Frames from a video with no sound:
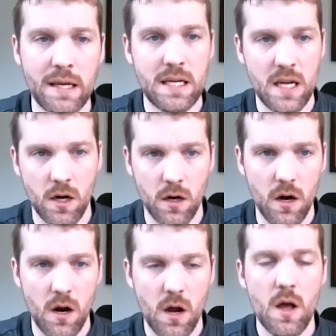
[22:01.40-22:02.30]
year.
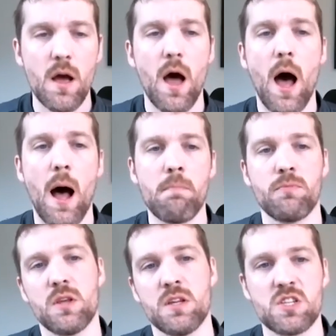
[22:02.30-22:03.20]

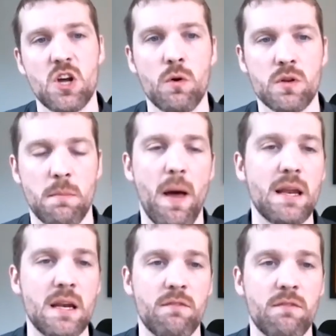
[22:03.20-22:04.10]
And so
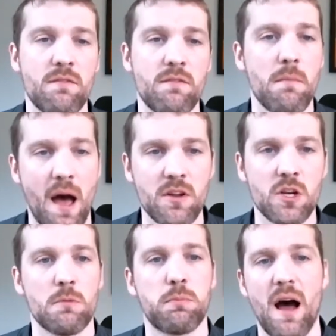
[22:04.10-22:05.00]
depending if you end up having
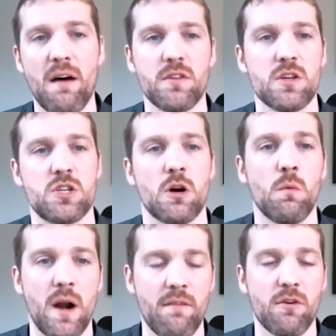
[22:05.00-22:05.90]
good profit this year,
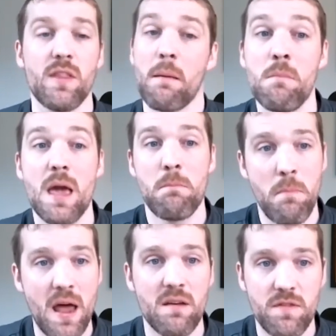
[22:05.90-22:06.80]
whatever, that may
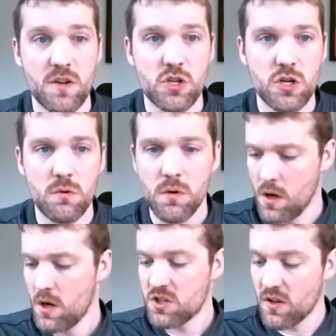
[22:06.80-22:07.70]
benefit you.
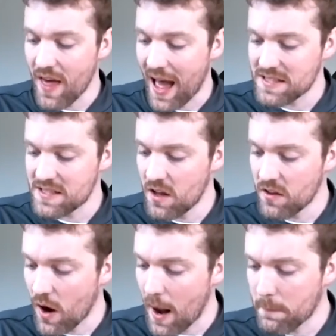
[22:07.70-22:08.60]
So that's
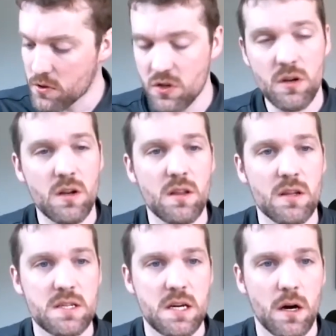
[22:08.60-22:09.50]
another opportunity
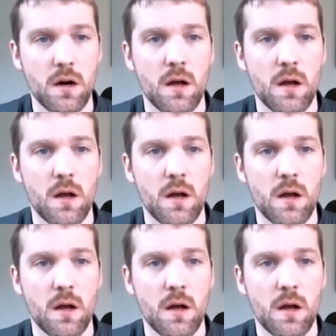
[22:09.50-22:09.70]
that's here.